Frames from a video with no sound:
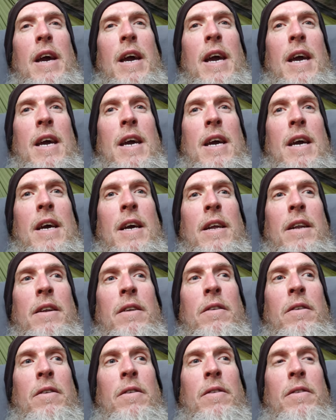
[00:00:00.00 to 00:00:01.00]

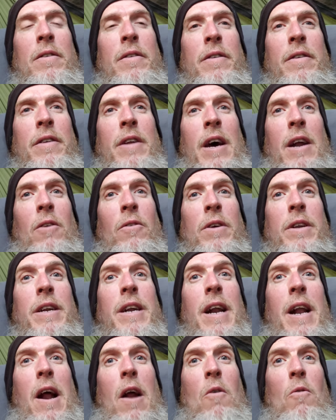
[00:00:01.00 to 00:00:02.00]
And not only
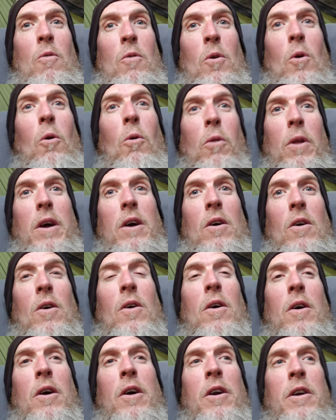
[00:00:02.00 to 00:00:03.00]
did I roll it
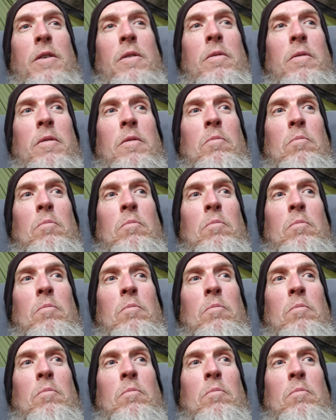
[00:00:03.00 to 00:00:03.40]
hard,